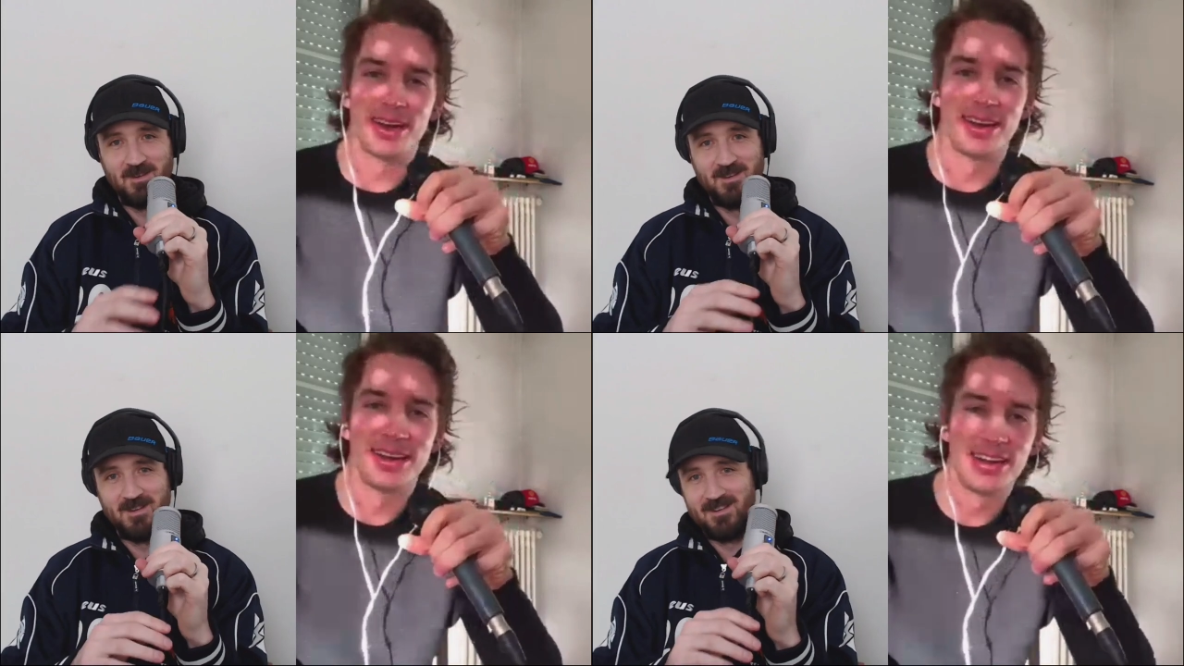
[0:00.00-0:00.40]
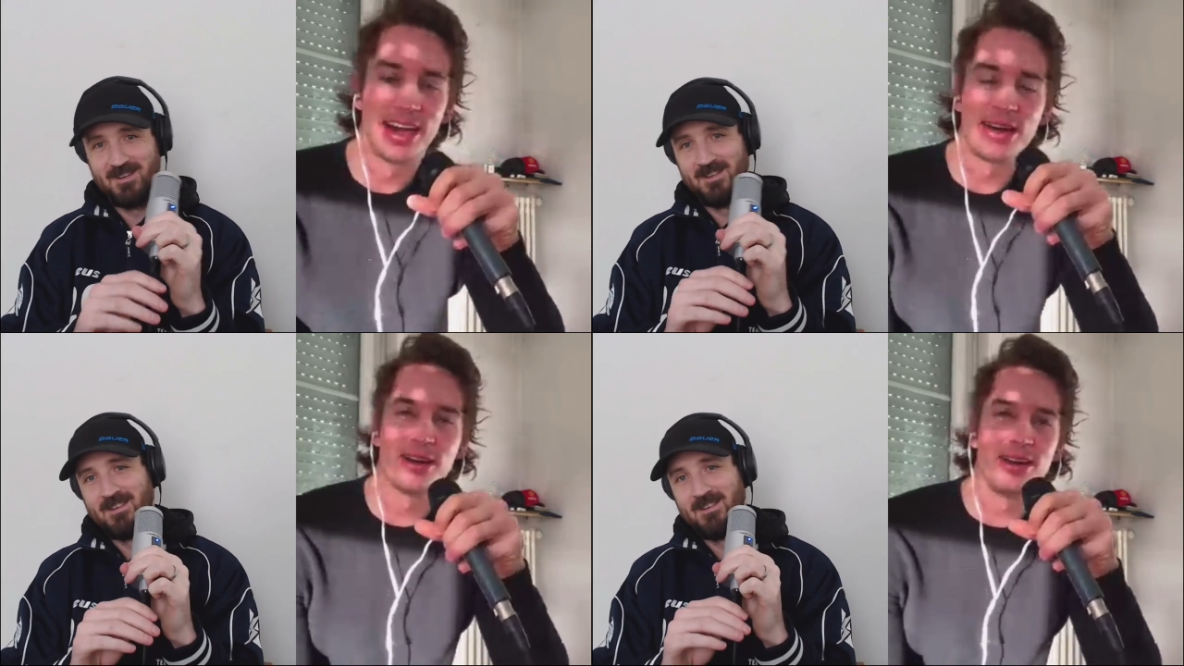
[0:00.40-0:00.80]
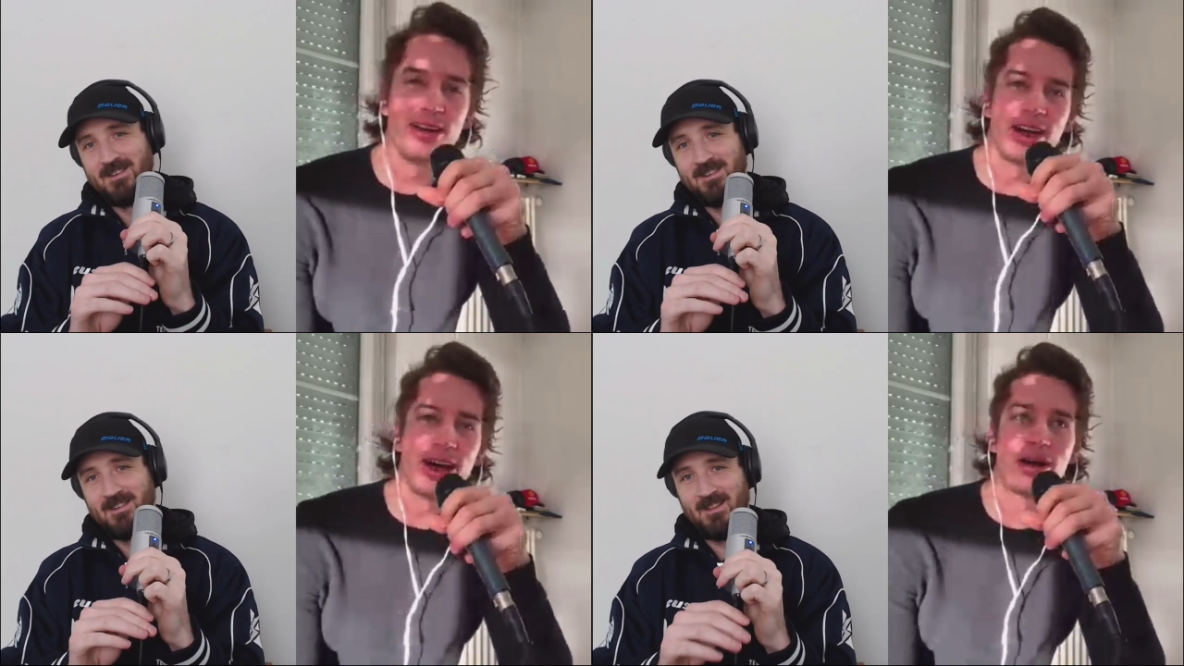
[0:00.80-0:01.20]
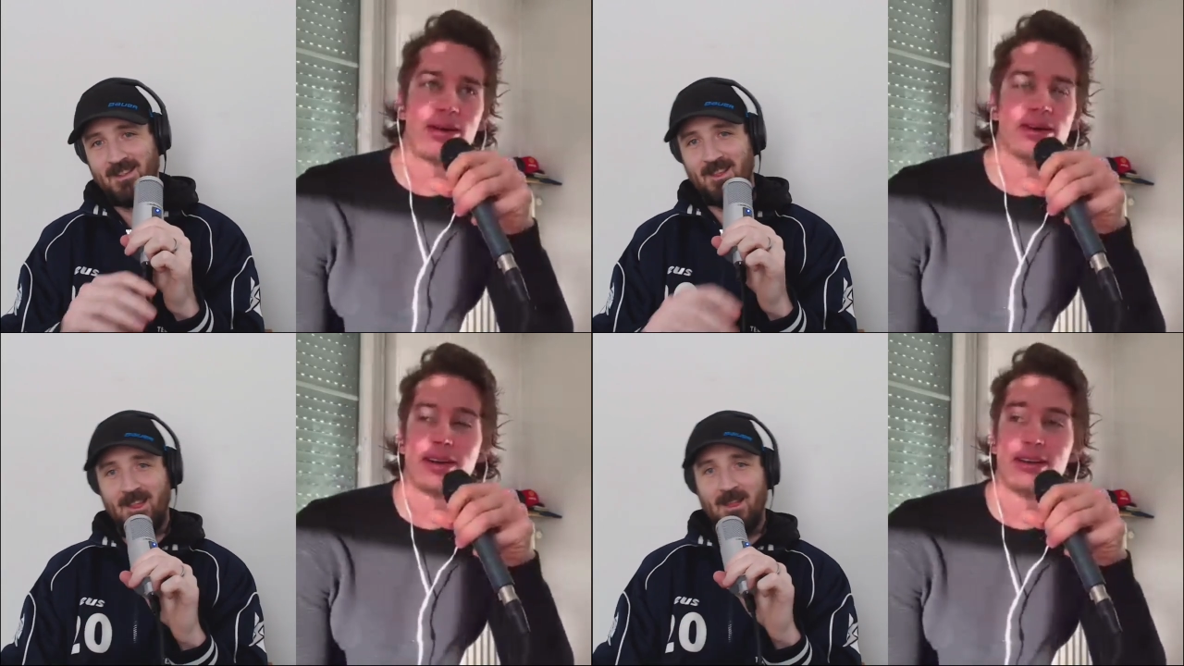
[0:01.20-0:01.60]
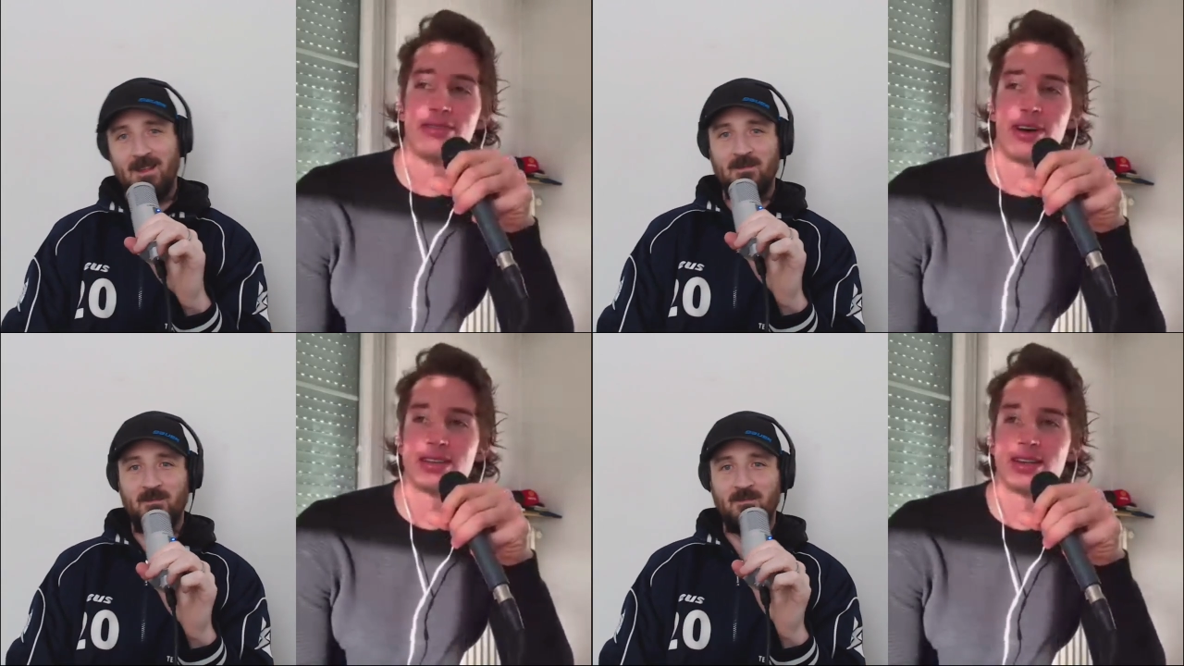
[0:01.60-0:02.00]
Speaker 1: way. I couldn't have, I probably
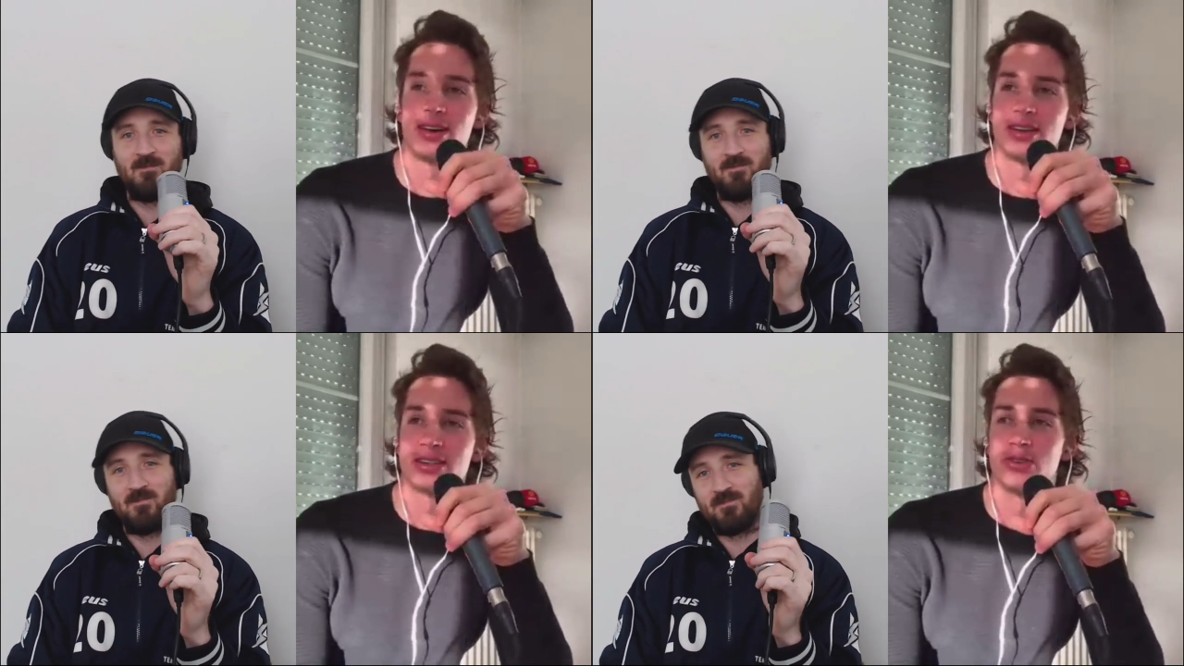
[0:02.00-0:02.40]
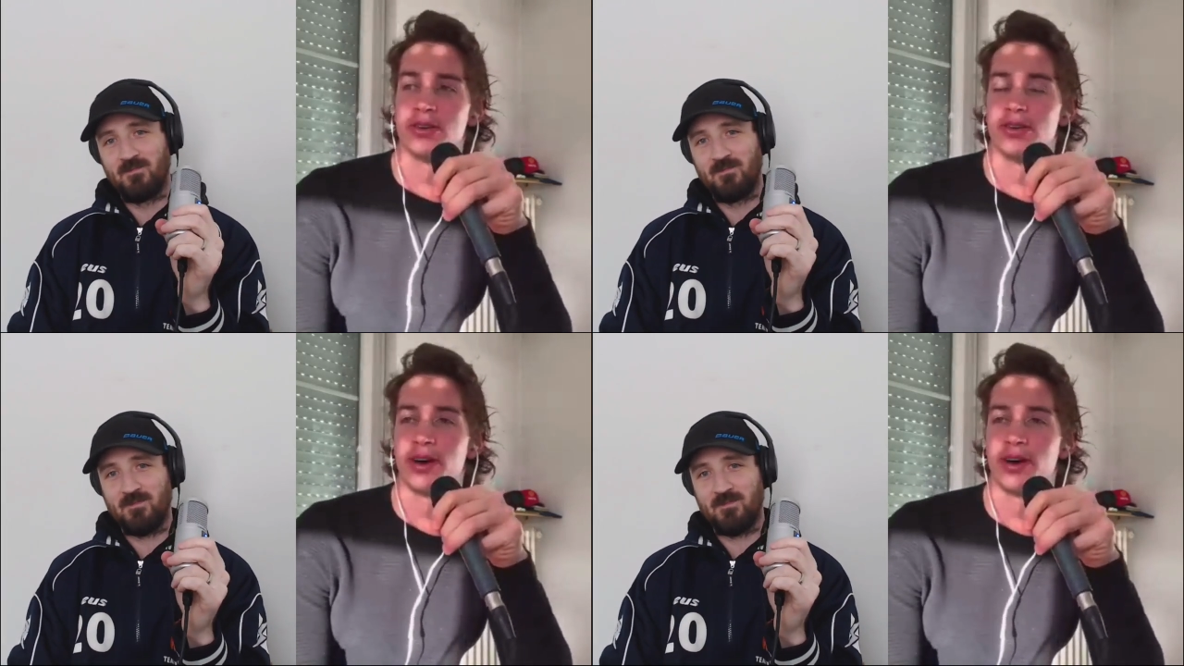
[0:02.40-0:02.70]
couldn't have honestly gone to school